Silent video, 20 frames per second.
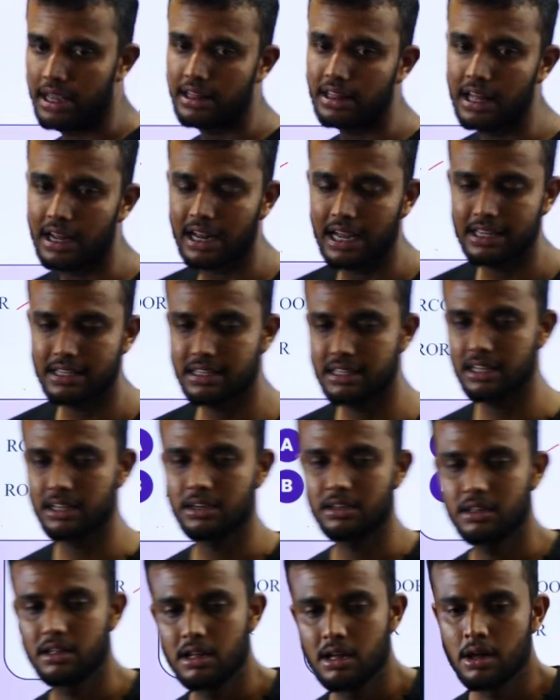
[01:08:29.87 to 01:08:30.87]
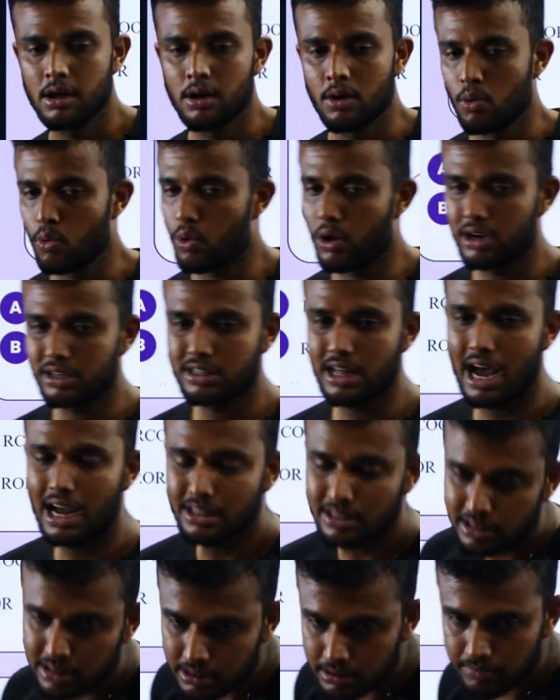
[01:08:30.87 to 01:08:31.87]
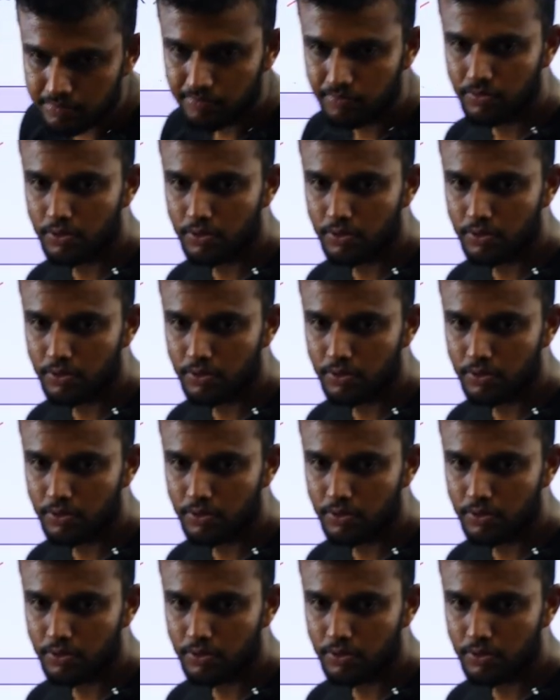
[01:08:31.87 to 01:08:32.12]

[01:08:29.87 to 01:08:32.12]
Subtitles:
Ether, ester. What's the answer?